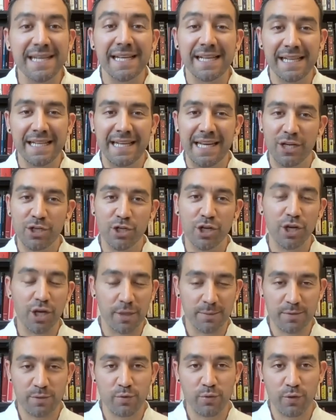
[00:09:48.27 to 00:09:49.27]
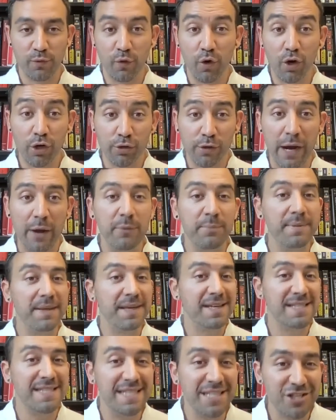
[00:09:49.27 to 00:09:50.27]
inclination comes to the foreground,
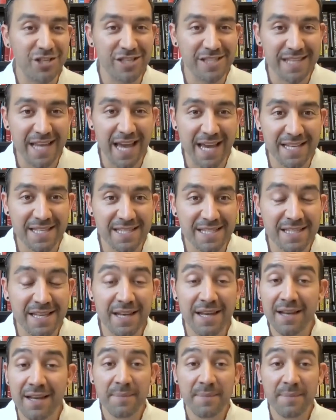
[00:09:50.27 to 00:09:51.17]
because Nietzsche says